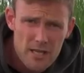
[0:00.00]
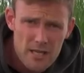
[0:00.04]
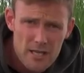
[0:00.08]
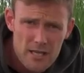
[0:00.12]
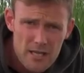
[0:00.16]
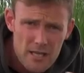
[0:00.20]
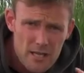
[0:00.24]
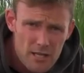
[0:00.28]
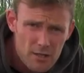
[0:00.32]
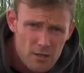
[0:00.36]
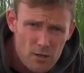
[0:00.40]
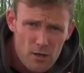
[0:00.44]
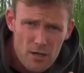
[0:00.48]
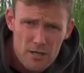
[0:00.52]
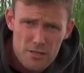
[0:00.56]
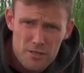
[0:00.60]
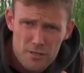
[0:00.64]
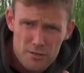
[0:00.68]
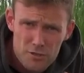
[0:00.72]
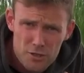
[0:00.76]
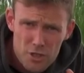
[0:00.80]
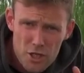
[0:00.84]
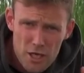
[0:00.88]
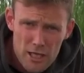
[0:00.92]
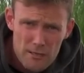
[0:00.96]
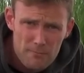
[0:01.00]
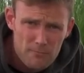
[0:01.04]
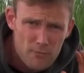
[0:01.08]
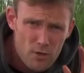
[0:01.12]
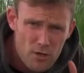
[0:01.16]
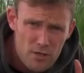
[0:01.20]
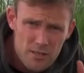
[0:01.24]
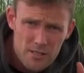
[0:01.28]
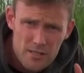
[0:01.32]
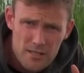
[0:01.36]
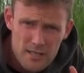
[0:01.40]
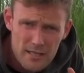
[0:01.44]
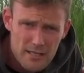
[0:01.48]
it, nice and cheap,
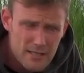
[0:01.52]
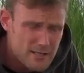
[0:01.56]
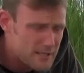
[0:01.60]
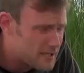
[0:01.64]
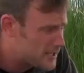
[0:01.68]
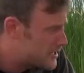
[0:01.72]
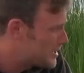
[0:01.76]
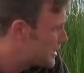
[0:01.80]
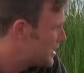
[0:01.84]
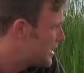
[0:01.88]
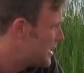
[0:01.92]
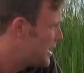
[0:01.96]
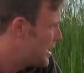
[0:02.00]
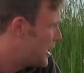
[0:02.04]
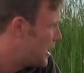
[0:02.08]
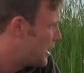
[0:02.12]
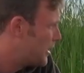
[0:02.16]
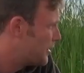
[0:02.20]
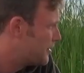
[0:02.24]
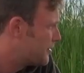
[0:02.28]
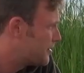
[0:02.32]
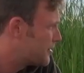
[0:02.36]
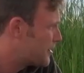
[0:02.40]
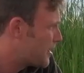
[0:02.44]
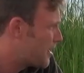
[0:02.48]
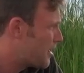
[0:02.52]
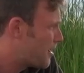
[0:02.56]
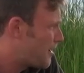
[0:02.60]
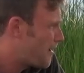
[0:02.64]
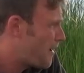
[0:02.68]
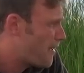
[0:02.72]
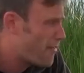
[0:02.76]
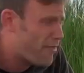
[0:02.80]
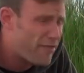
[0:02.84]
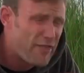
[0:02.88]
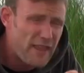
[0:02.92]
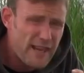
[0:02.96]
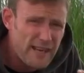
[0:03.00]
nice and easy. And
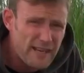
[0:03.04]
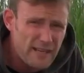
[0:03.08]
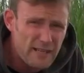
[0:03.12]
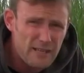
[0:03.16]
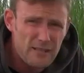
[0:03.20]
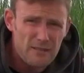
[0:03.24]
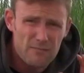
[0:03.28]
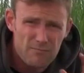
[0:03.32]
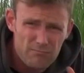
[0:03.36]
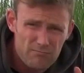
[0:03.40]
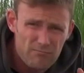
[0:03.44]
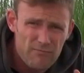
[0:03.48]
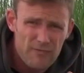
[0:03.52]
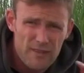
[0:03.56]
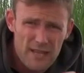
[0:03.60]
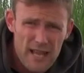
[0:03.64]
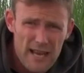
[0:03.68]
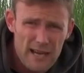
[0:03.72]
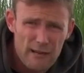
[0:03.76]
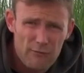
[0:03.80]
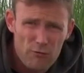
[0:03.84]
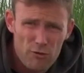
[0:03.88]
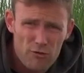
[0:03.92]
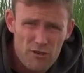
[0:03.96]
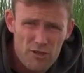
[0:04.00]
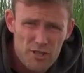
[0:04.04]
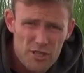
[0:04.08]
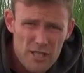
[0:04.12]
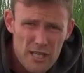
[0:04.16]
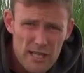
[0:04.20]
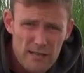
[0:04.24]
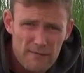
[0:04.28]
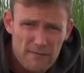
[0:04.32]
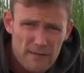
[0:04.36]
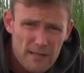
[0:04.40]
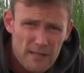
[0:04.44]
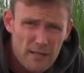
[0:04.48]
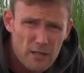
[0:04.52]
I think later on this
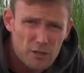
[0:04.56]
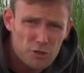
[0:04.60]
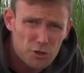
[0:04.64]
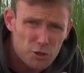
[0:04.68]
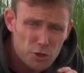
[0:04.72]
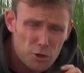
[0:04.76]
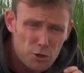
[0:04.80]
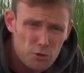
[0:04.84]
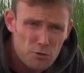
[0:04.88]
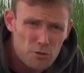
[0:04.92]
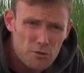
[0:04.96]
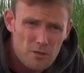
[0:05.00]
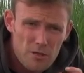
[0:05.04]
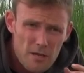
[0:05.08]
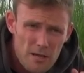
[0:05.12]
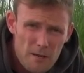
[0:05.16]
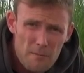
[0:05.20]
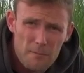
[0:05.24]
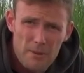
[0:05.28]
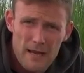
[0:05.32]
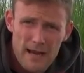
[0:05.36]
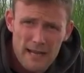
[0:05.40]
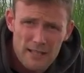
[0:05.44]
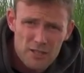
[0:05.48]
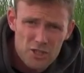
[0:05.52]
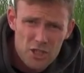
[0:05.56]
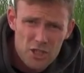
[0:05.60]
evening I should be able to